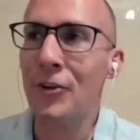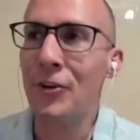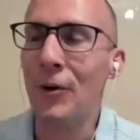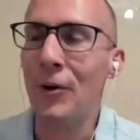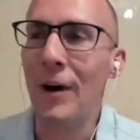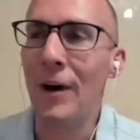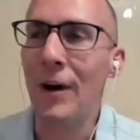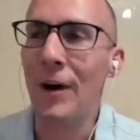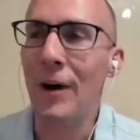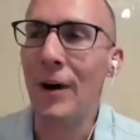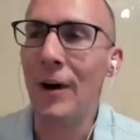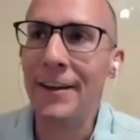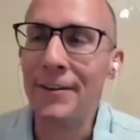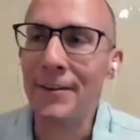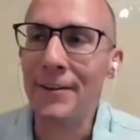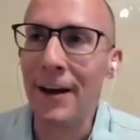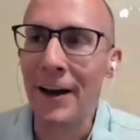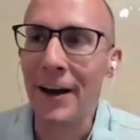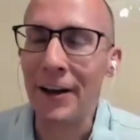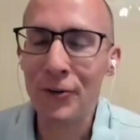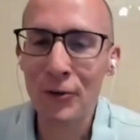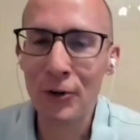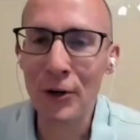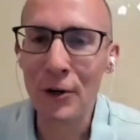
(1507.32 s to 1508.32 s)
You know,
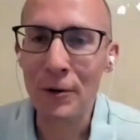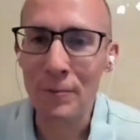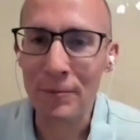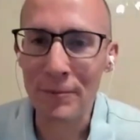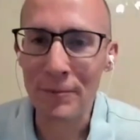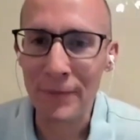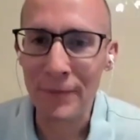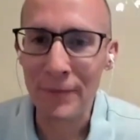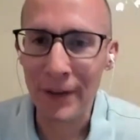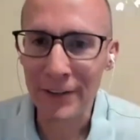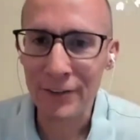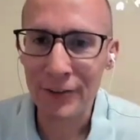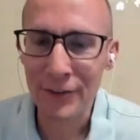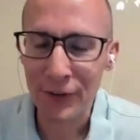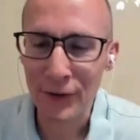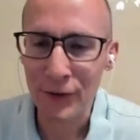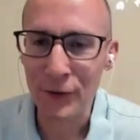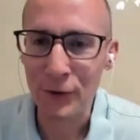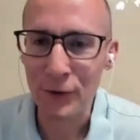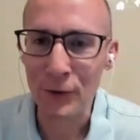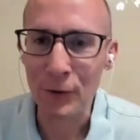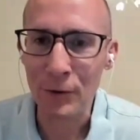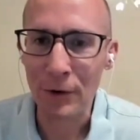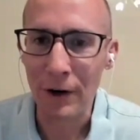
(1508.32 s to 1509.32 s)
I grew up next
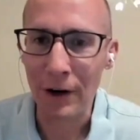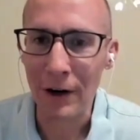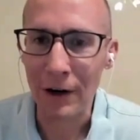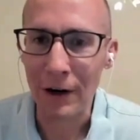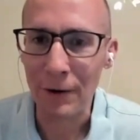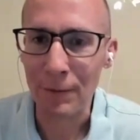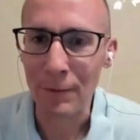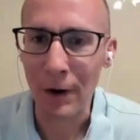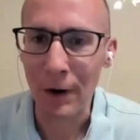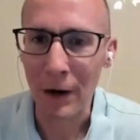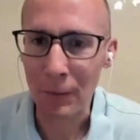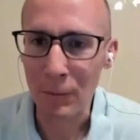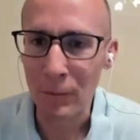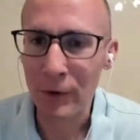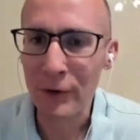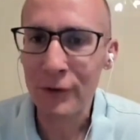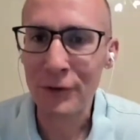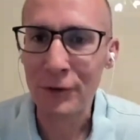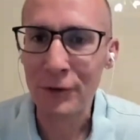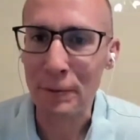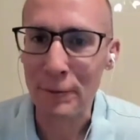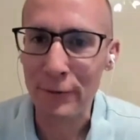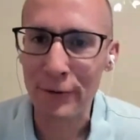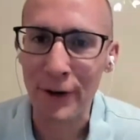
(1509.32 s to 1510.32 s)
to a
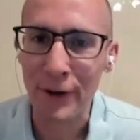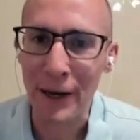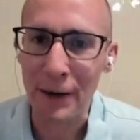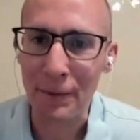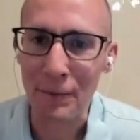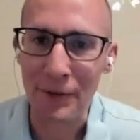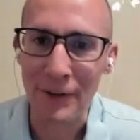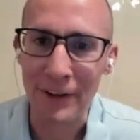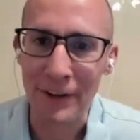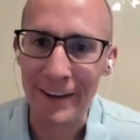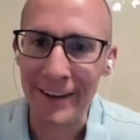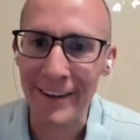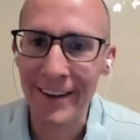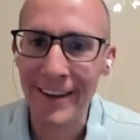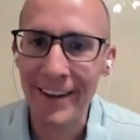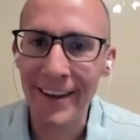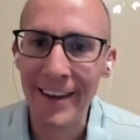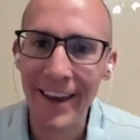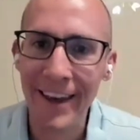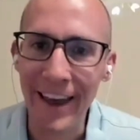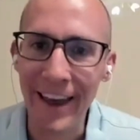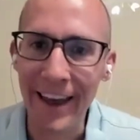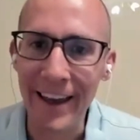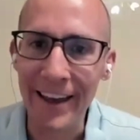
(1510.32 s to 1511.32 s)
Muslim family,
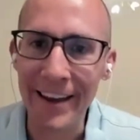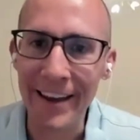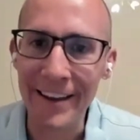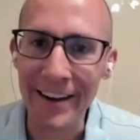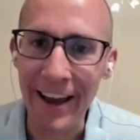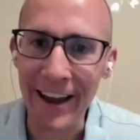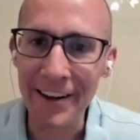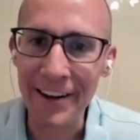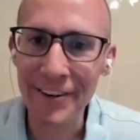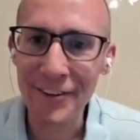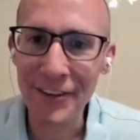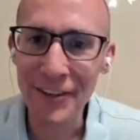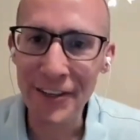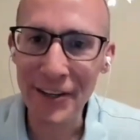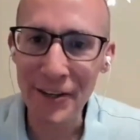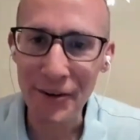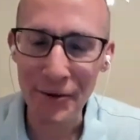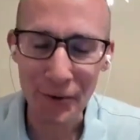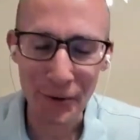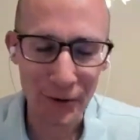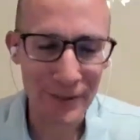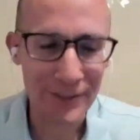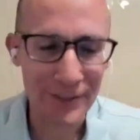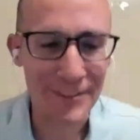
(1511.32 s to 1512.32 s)
and actually it
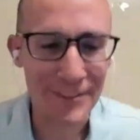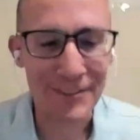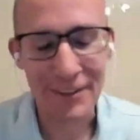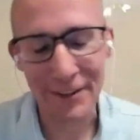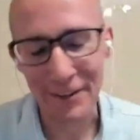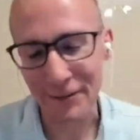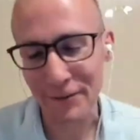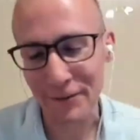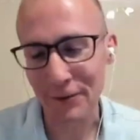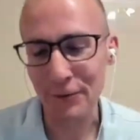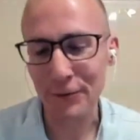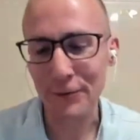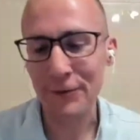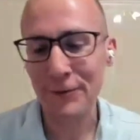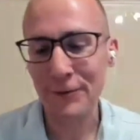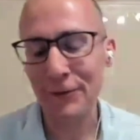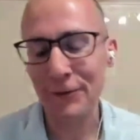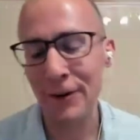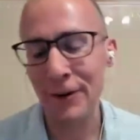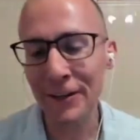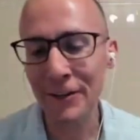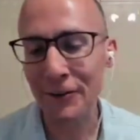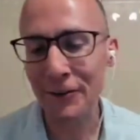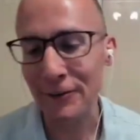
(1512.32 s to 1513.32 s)
was
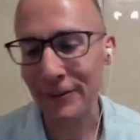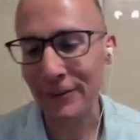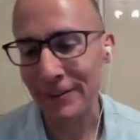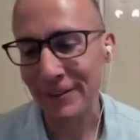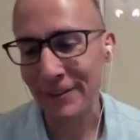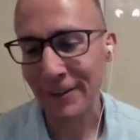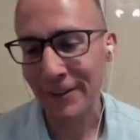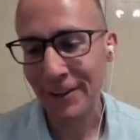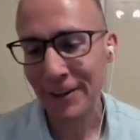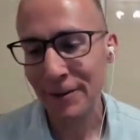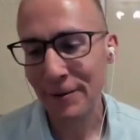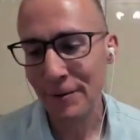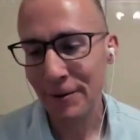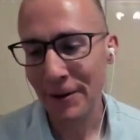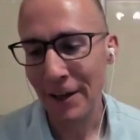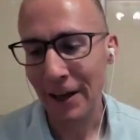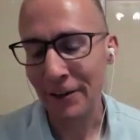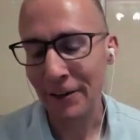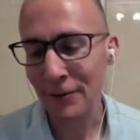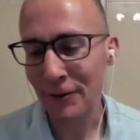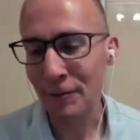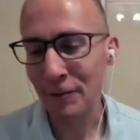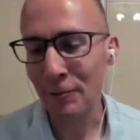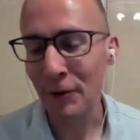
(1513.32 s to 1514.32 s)
funny. It was I
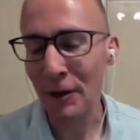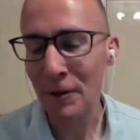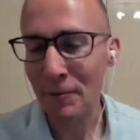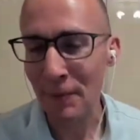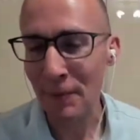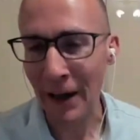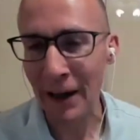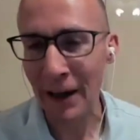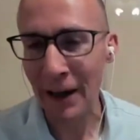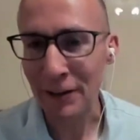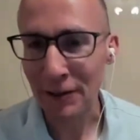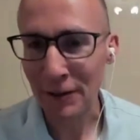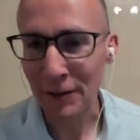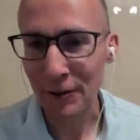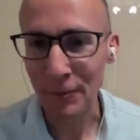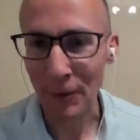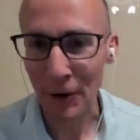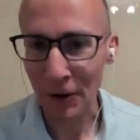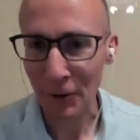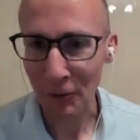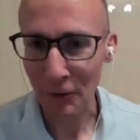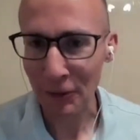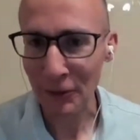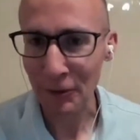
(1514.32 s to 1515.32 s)
used to play
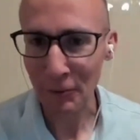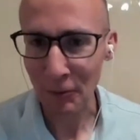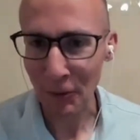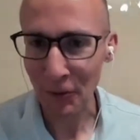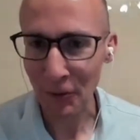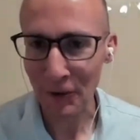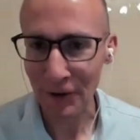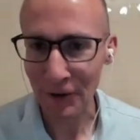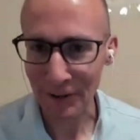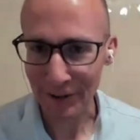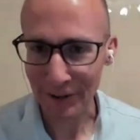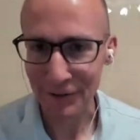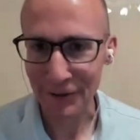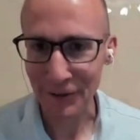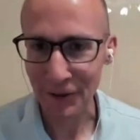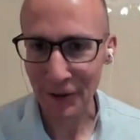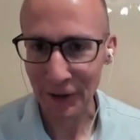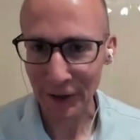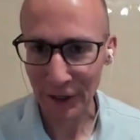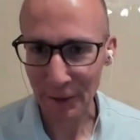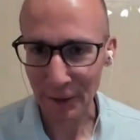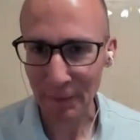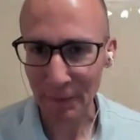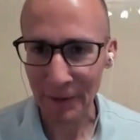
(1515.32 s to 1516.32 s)
basketball with the boys
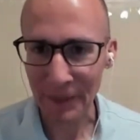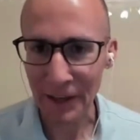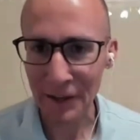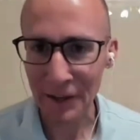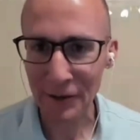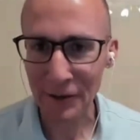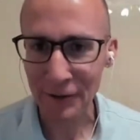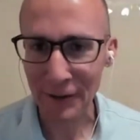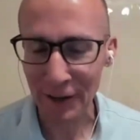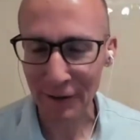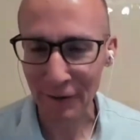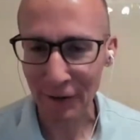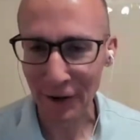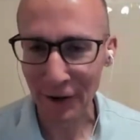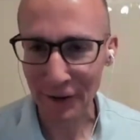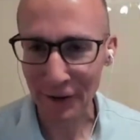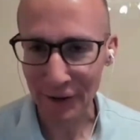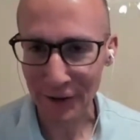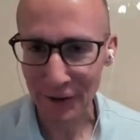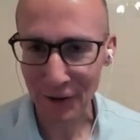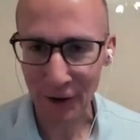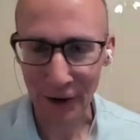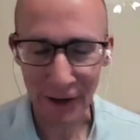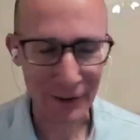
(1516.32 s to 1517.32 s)
growing up, and they used to have all these
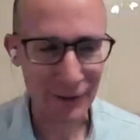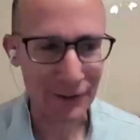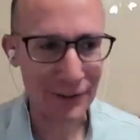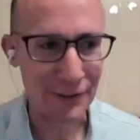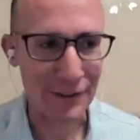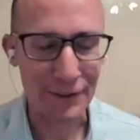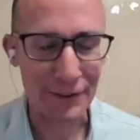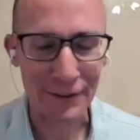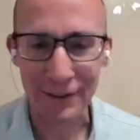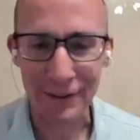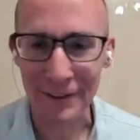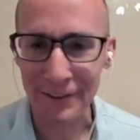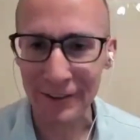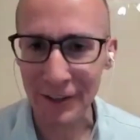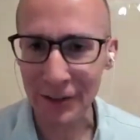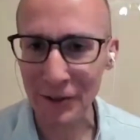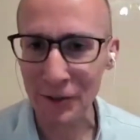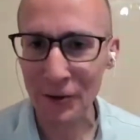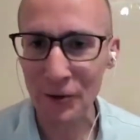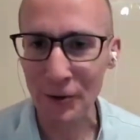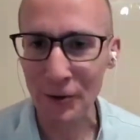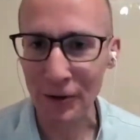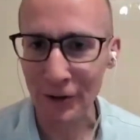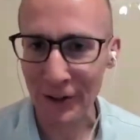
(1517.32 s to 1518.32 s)
questions because they
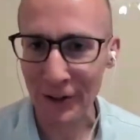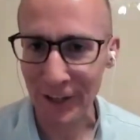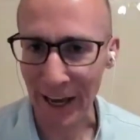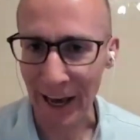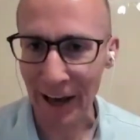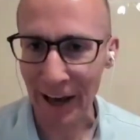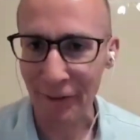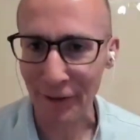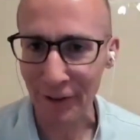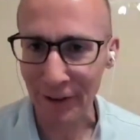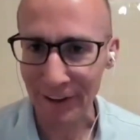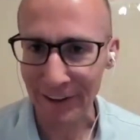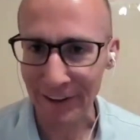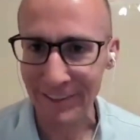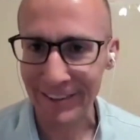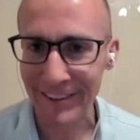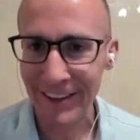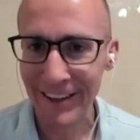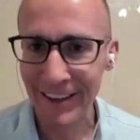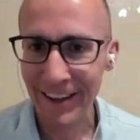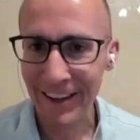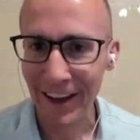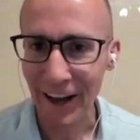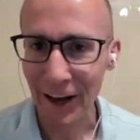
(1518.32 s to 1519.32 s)
knew we were Catholics
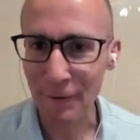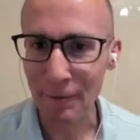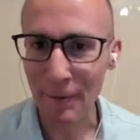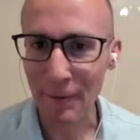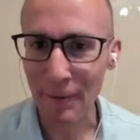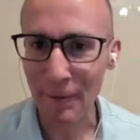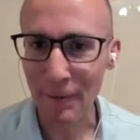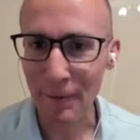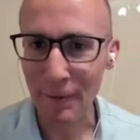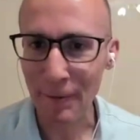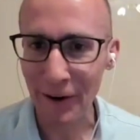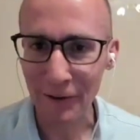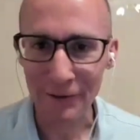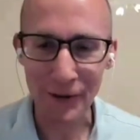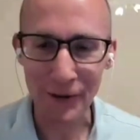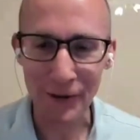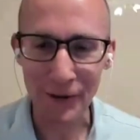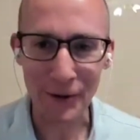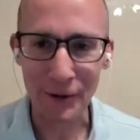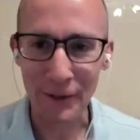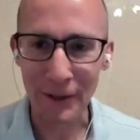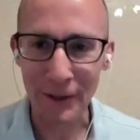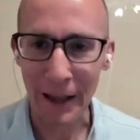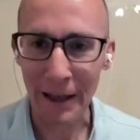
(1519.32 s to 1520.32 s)
about,
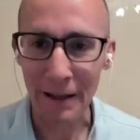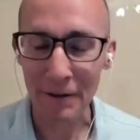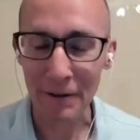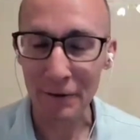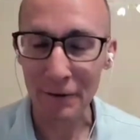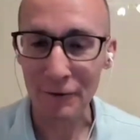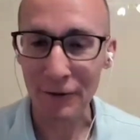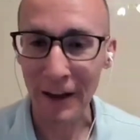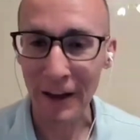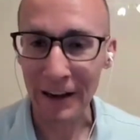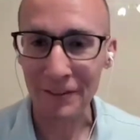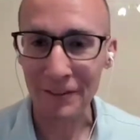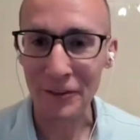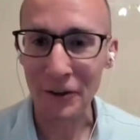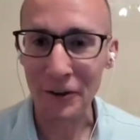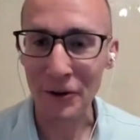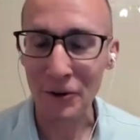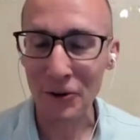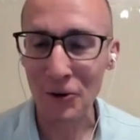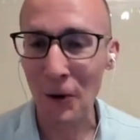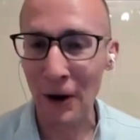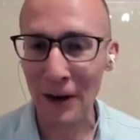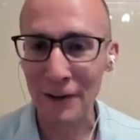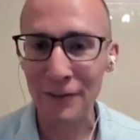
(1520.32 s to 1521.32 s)
and in fact,
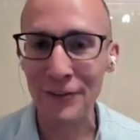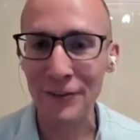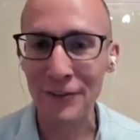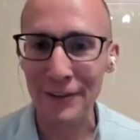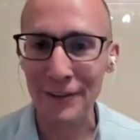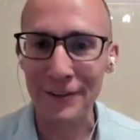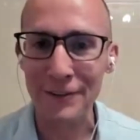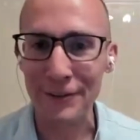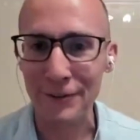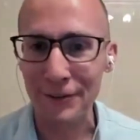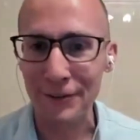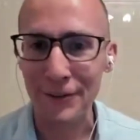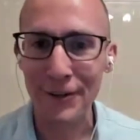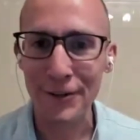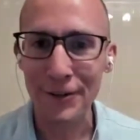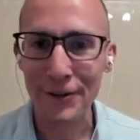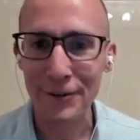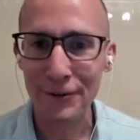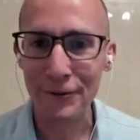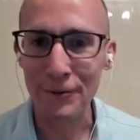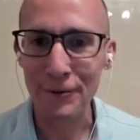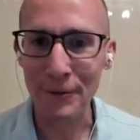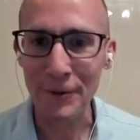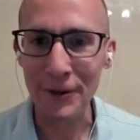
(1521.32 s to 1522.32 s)
their questions
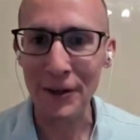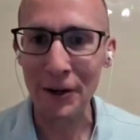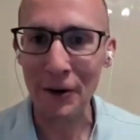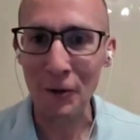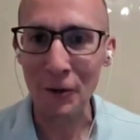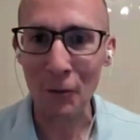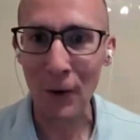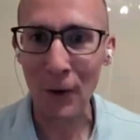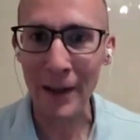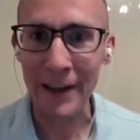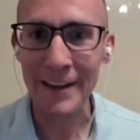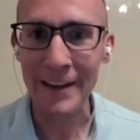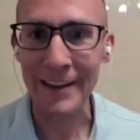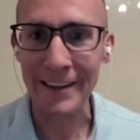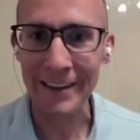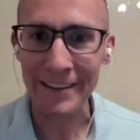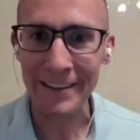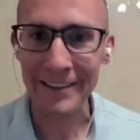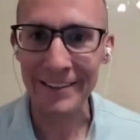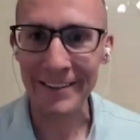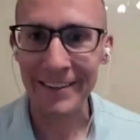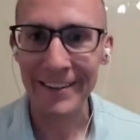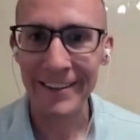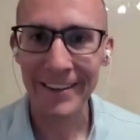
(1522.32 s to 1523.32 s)
for me
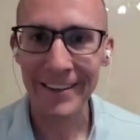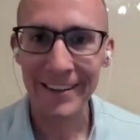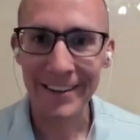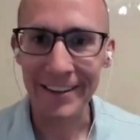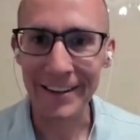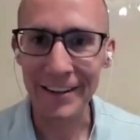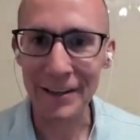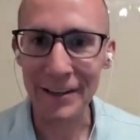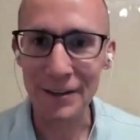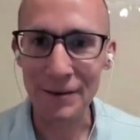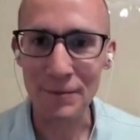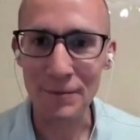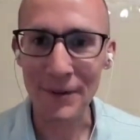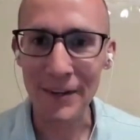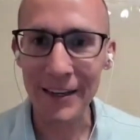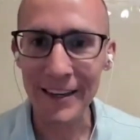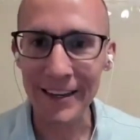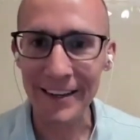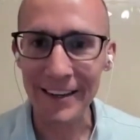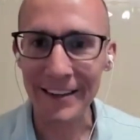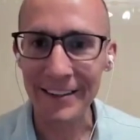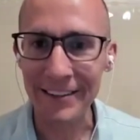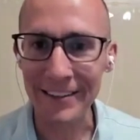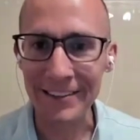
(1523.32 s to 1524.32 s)
awakened in
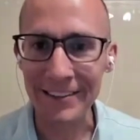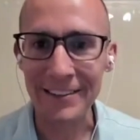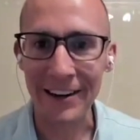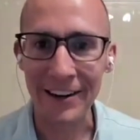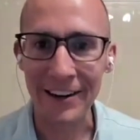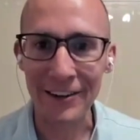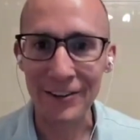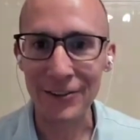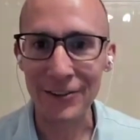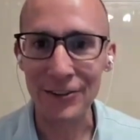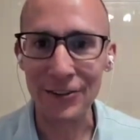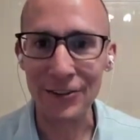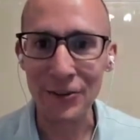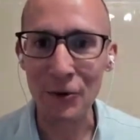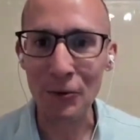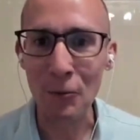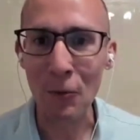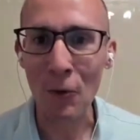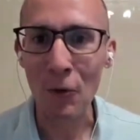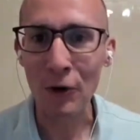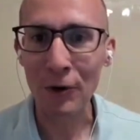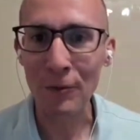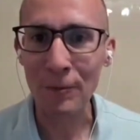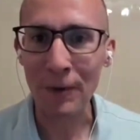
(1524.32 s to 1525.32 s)
me a desire to know
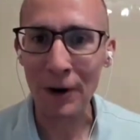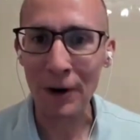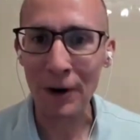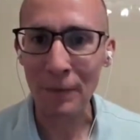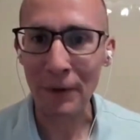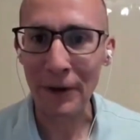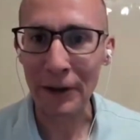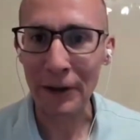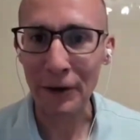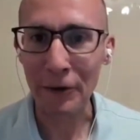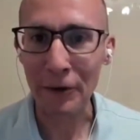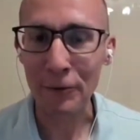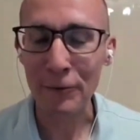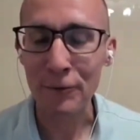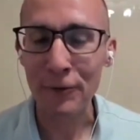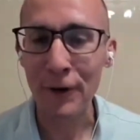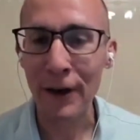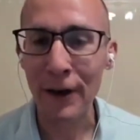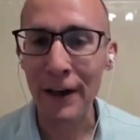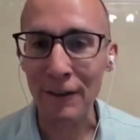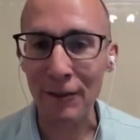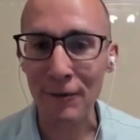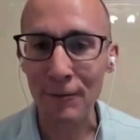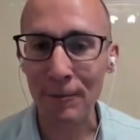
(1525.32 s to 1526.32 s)
more about my own
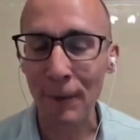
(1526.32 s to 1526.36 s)
faith.